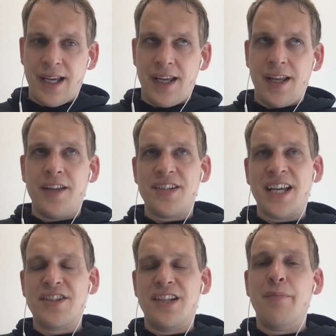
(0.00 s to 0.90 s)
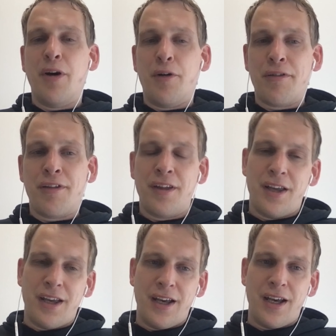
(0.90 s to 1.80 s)
It, it's actually both.
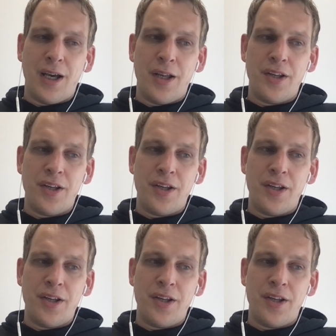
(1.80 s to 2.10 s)
Uh,